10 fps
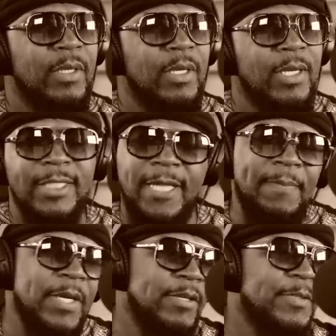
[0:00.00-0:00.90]
Because they
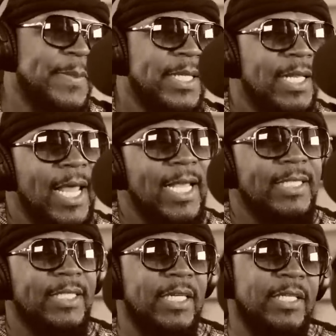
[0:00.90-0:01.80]
mean you spent the last
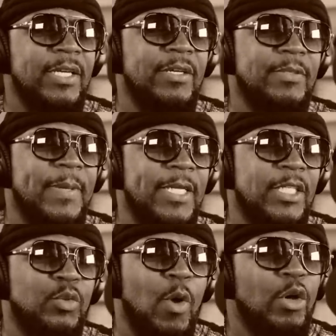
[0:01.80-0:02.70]
10 years, man,
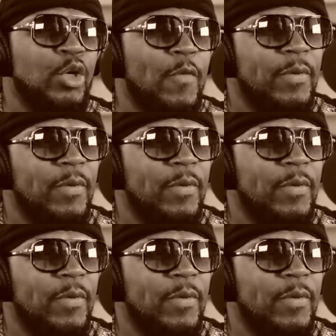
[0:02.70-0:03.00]
just walking over